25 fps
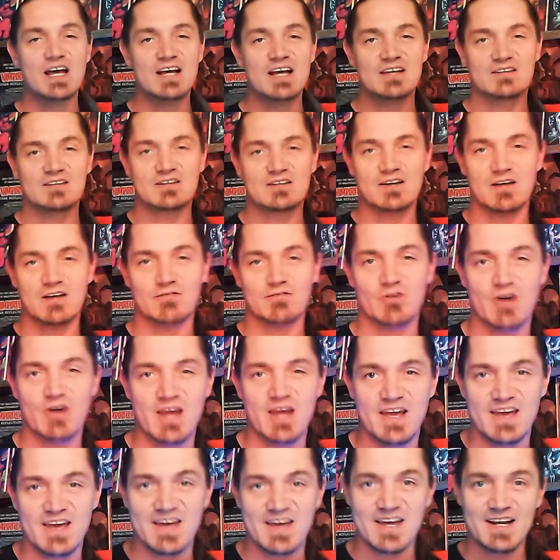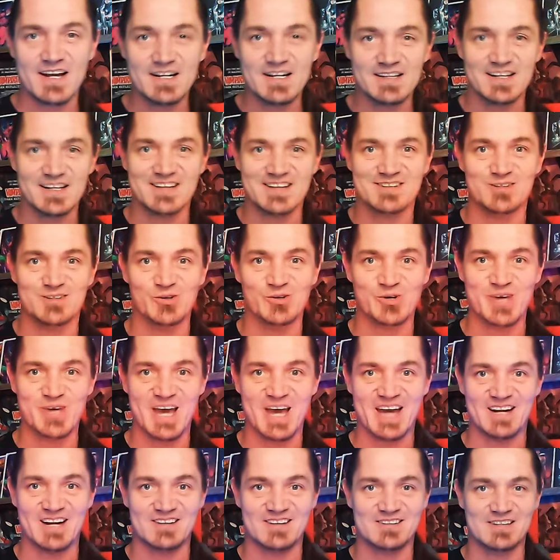Let's cover A. Let's look
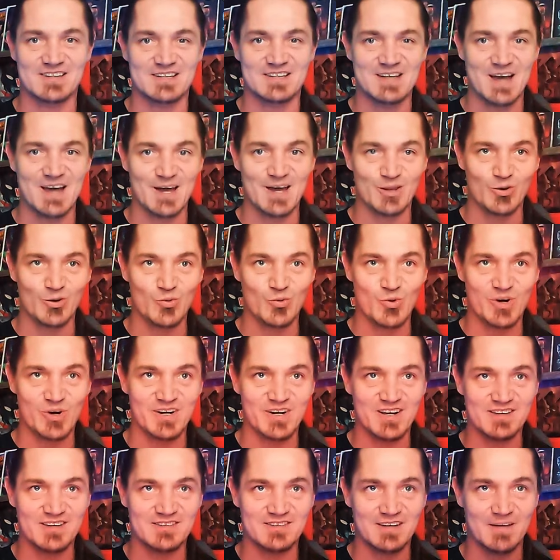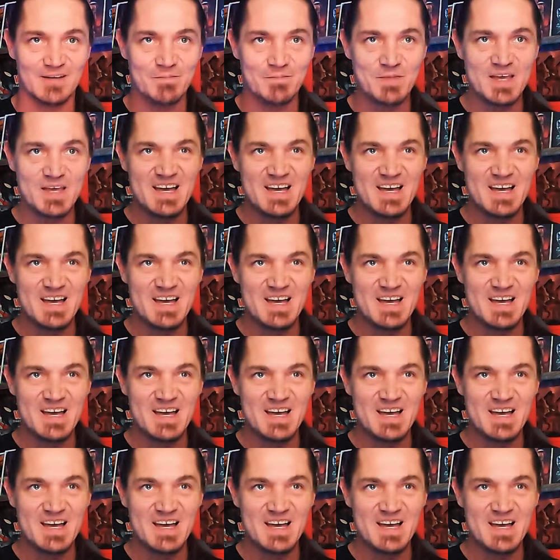at it together. What is it?